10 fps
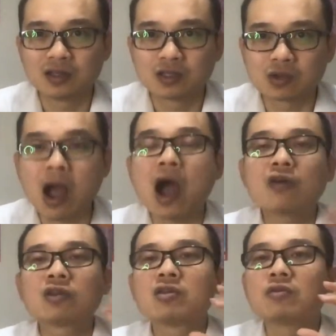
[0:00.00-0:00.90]
So how
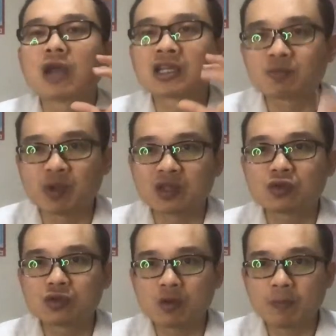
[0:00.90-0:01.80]
do you explain
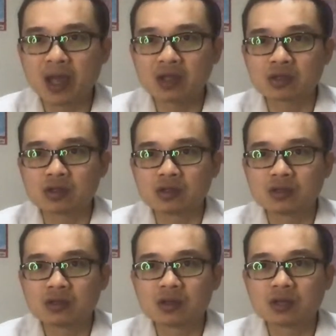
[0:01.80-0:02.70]
to your patient
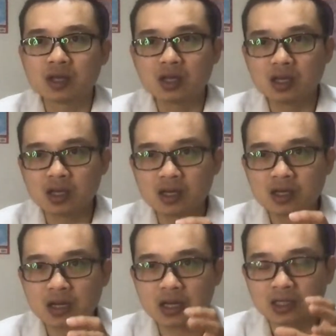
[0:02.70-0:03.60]

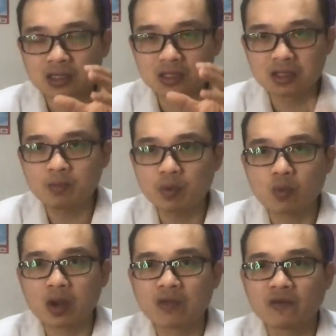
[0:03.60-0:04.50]
in a simple
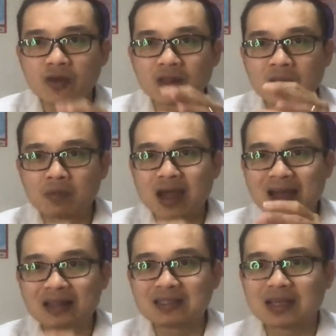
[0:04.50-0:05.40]
way for them to
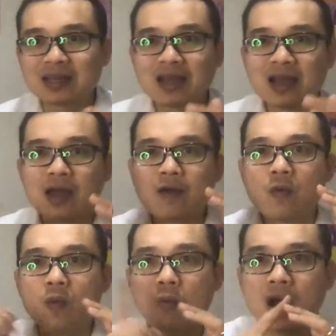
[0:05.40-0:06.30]
understand
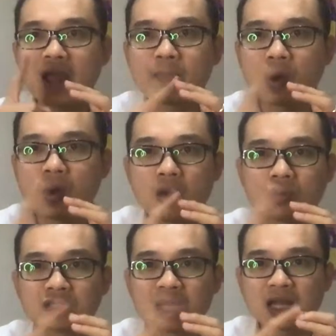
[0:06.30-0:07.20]
why
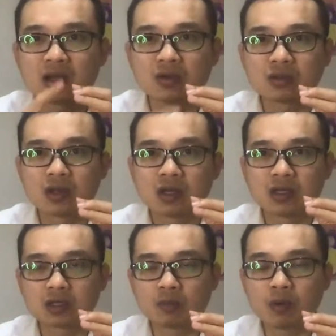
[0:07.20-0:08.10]
pose diagnose
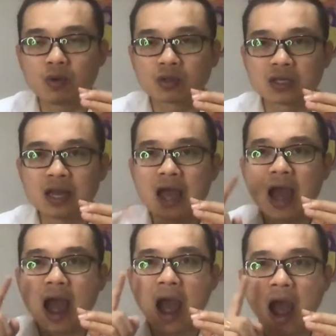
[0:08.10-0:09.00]
is important?
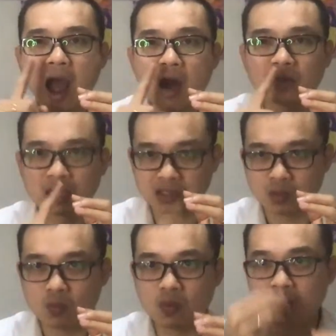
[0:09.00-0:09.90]
How does
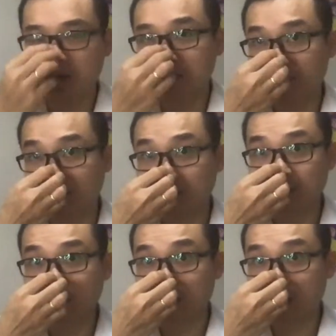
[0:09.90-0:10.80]
it work?
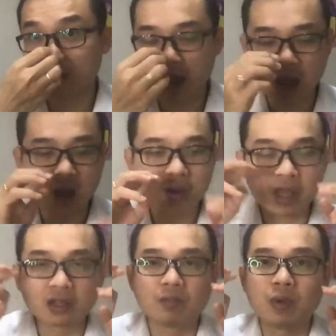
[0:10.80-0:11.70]
How
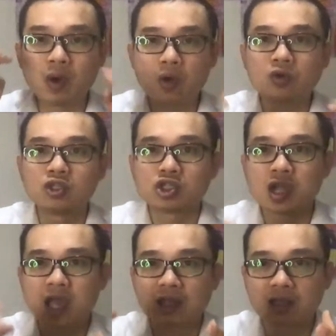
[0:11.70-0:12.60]
can the pose
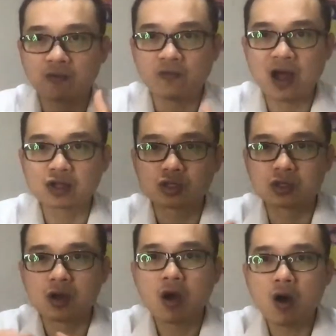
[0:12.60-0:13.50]
check the
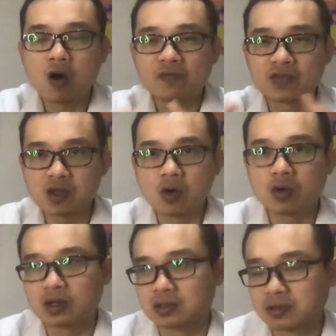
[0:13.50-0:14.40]
function of the
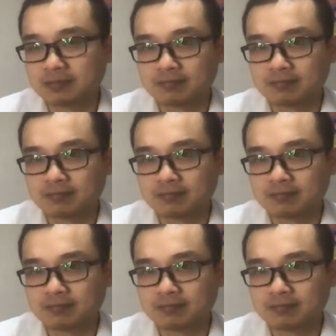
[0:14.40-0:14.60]
organs?